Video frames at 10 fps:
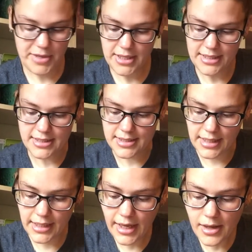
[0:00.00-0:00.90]
mean, like,
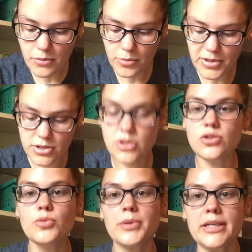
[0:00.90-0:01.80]
zinnia will be
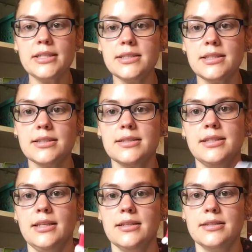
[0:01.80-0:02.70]
super easy to
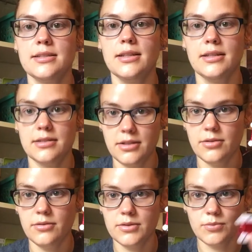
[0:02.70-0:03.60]
see this, like, you
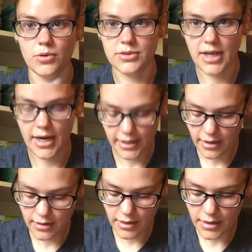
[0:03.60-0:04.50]
know, this Roll Tide
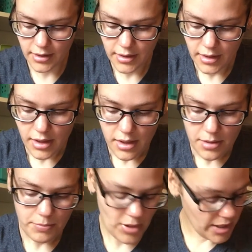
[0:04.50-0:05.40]
color,
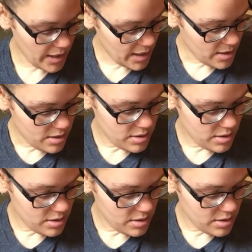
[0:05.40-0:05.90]
but